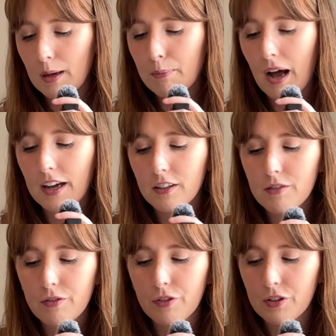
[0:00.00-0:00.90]

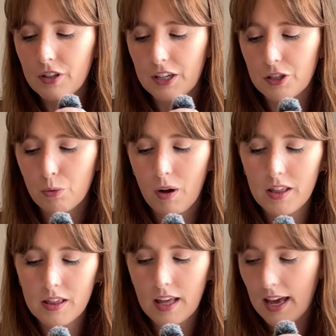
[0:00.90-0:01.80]
Pattern for this
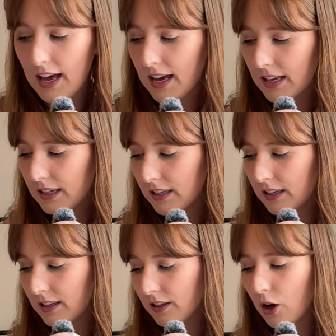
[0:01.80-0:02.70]
one
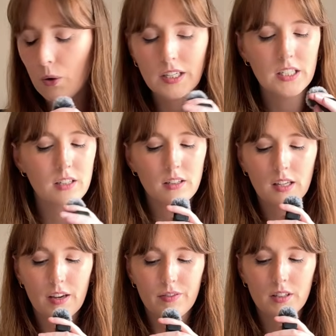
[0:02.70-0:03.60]
then. Oh, I didn't
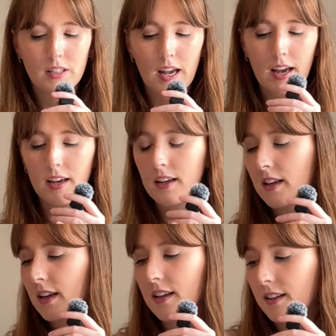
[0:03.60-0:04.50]
even say.
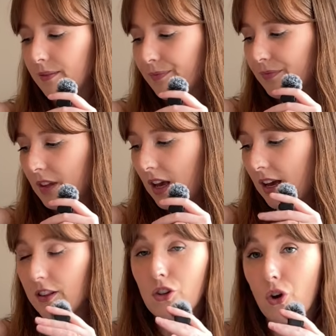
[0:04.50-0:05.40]

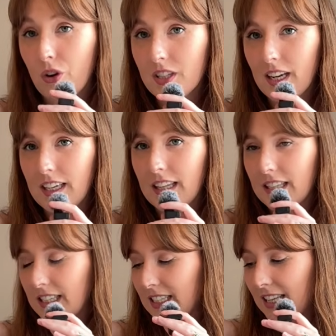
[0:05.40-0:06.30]
The yarns I knit
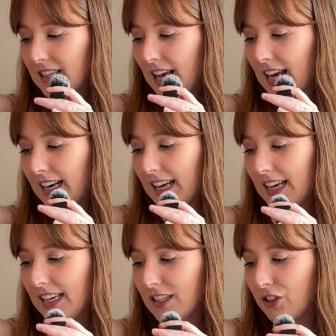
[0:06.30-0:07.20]
these in then
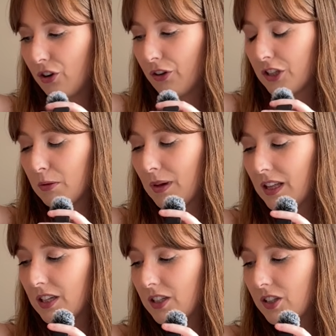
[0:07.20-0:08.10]
is
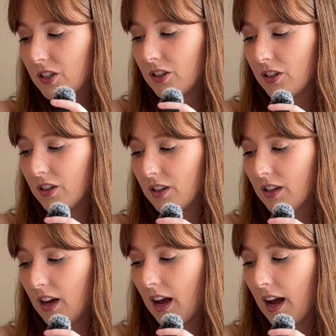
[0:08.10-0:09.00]
Yarnsmith's
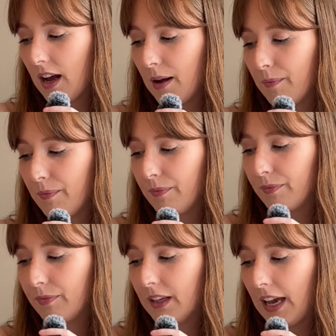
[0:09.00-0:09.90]

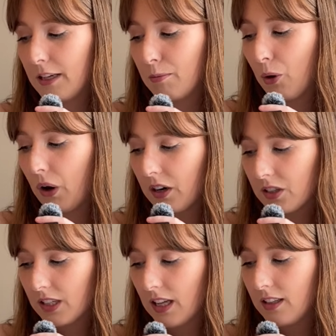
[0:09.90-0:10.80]
Kid Mohair
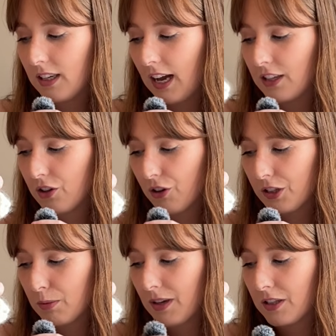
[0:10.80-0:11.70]
Silk and
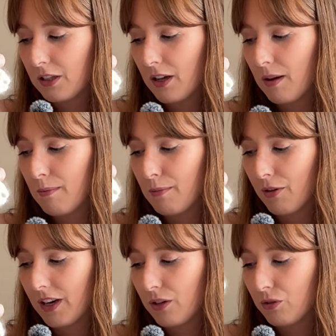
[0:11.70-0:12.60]
Yarnsmith's
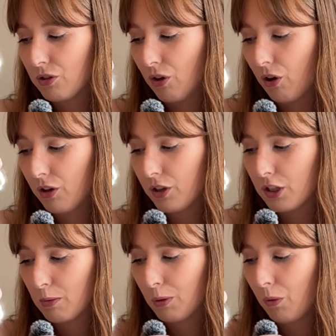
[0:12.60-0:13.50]
Merino Sock
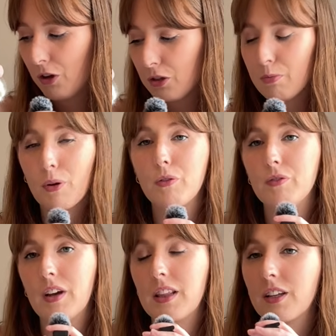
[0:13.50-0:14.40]
Superwash,
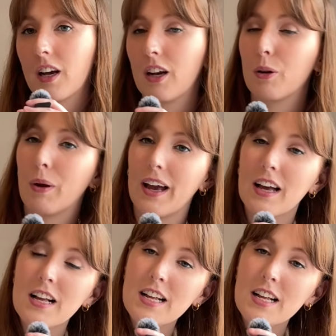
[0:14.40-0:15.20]
both in the colorway